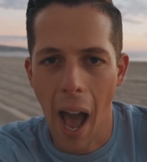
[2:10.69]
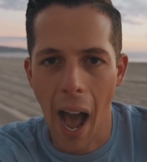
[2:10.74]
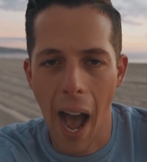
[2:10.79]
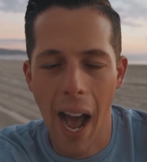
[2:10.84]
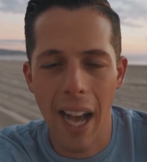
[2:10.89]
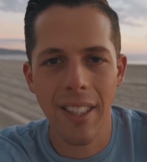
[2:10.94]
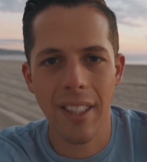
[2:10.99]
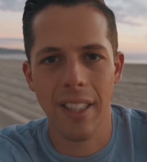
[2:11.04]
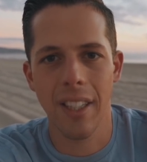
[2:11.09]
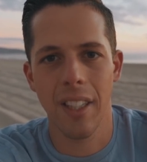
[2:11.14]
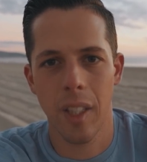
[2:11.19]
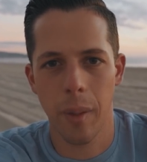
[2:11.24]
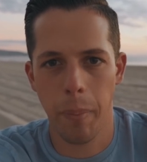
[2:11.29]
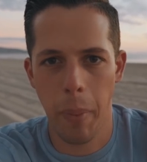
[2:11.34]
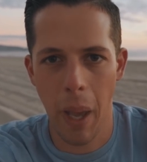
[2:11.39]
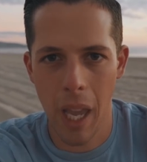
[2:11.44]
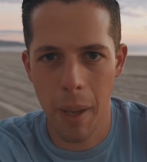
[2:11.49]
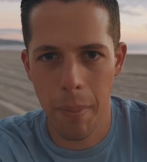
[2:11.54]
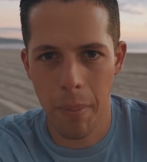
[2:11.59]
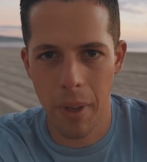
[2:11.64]
asking to
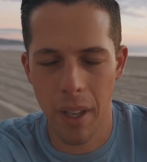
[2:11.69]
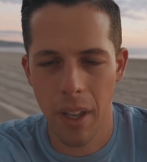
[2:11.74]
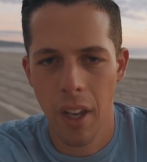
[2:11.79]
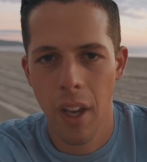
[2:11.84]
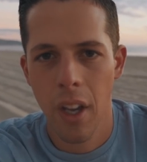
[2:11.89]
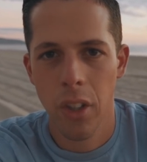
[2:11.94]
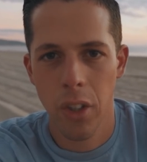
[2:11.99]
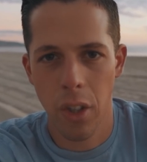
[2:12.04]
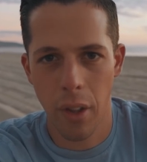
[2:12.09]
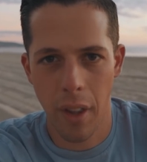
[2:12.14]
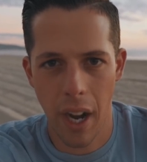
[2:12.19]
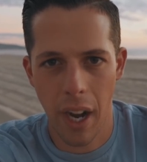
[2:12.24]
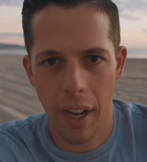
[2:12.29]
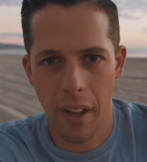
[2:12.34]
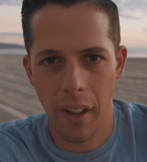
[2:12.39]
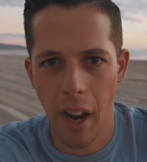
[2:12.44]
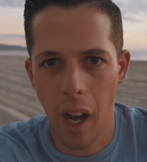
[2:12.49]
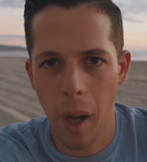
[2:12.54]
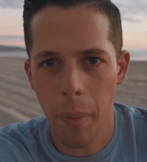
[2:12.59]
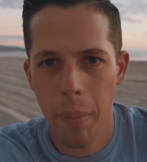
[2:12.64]
pay me so that I
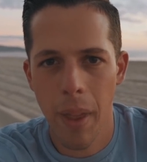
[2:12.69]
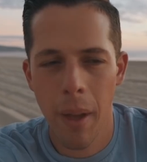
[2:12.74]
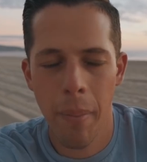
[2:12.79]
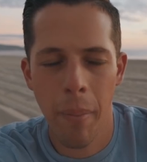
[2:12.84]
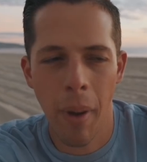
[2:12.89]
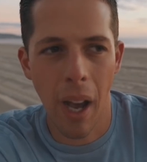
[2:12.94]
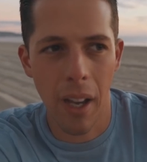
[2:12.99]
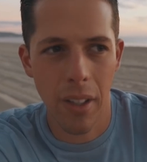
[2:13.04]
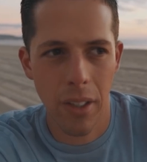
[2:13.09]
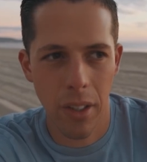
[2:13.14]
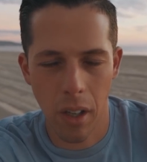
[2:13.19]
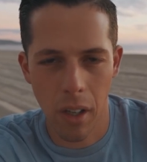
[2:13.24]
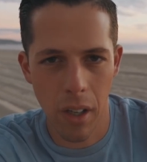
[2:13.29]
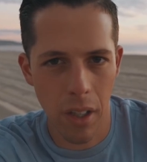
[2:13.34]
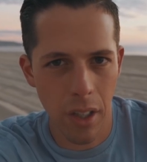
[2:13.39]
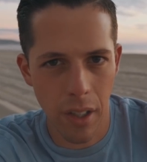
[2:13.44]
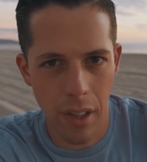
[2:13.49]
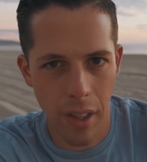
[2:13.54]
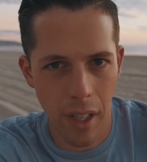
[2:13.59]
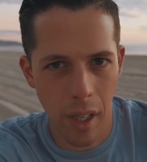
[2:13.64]
could help them, I
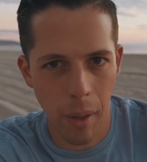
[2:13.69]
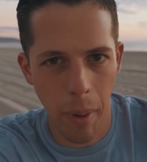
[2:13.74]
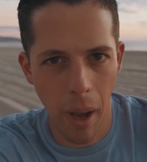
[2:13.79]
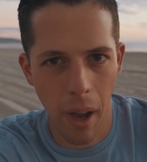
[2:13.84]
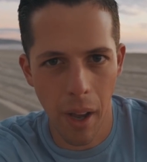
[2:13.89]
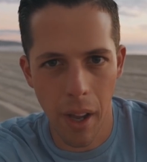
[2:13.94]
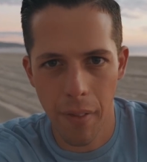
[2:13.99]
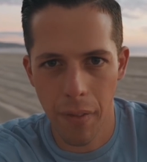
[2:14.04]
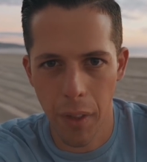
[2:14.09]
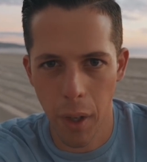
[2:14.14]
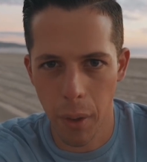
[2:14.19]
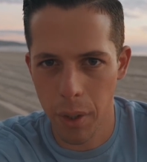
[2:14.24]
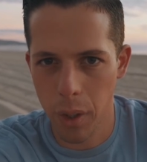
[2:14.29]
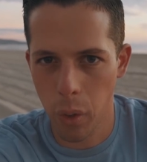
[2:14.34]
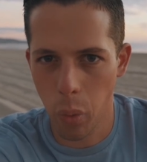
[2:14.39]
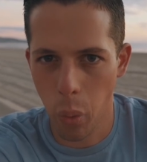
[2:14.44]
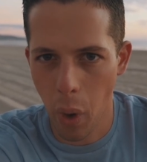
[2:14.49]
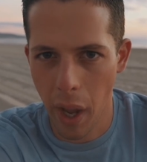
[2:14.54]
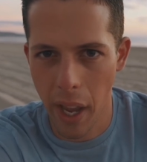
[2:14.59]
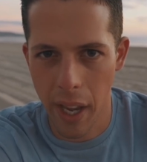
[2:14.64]
started to think about if there was
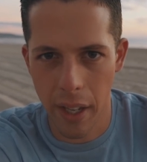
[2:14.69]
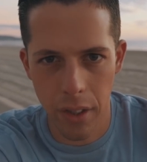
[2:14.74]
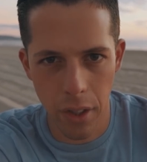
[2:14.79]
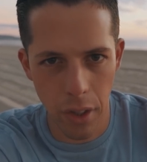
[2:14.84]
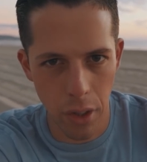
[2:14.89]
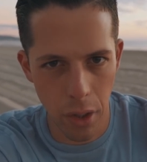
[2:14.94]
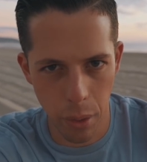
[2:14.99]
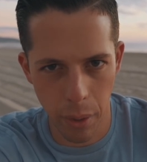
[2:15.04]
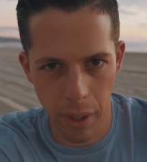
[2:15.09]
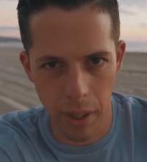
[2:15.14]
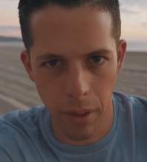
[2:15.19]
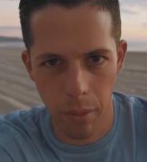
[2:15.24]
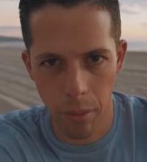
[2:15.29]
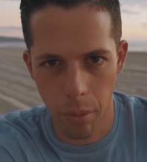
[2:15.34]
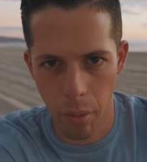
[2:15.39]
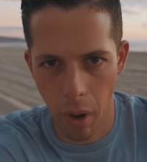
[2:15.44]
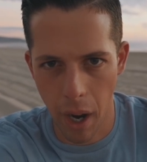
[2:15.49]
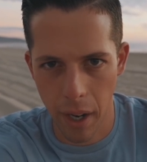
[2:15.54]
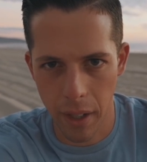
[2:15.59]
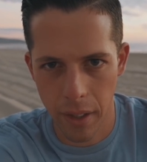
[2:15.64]
a way to do it
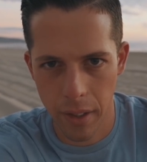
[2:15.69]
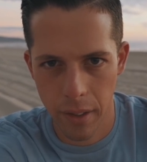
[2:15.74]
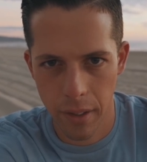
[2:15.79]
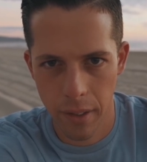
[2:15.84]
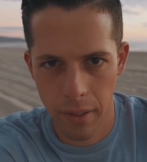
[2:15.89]
right.